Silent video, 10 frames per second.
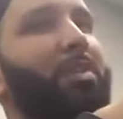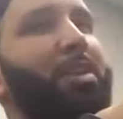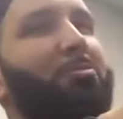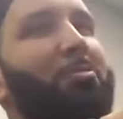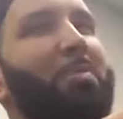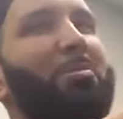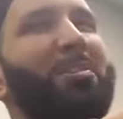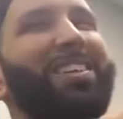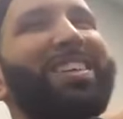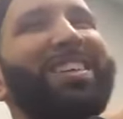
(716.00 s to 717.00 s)
Anyone remember?
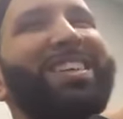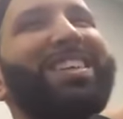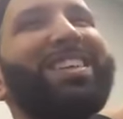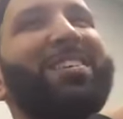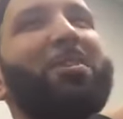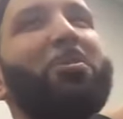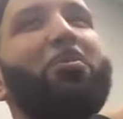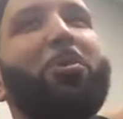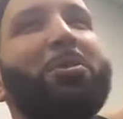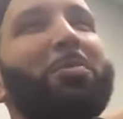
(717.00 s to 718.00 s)
Or
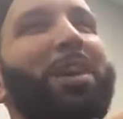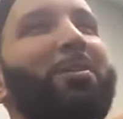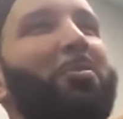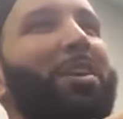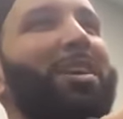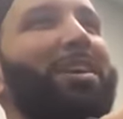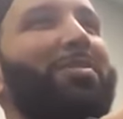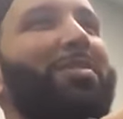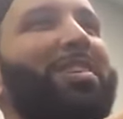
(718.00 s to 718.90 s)
who wrote them down quick enough?